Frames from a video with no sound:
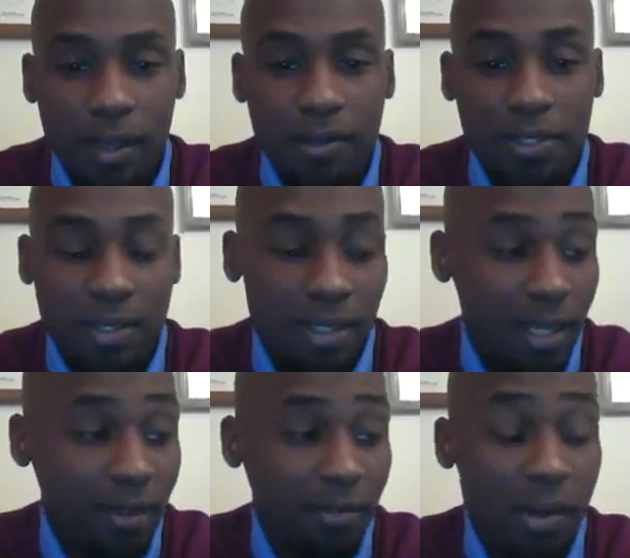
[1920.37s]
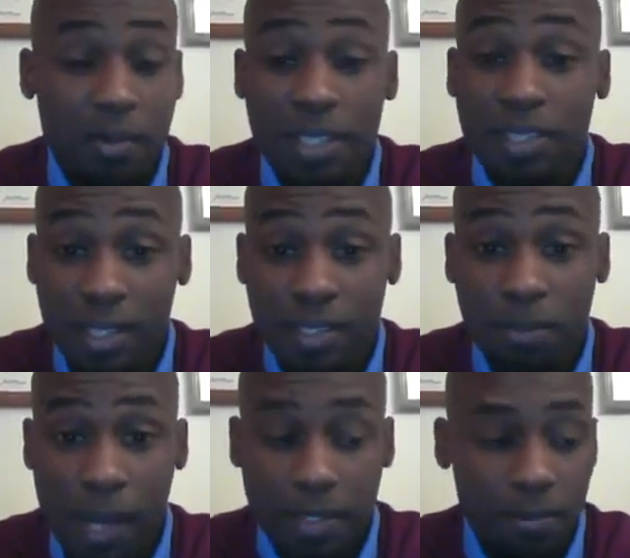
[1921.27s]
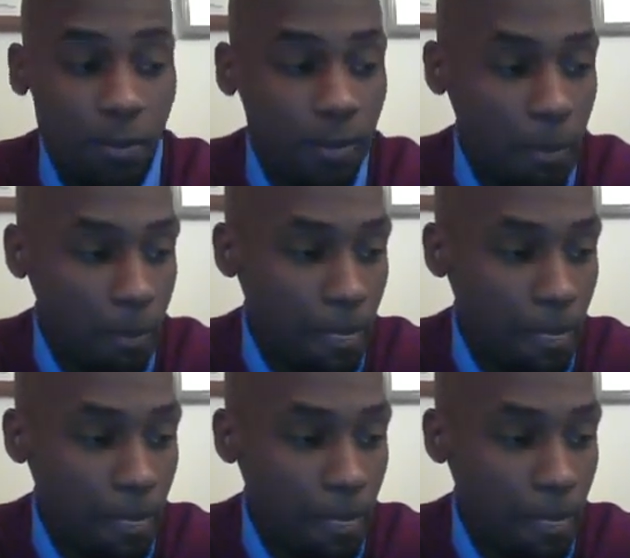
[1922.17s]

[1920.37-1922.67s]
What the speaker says: and you'll see that it very much is possible.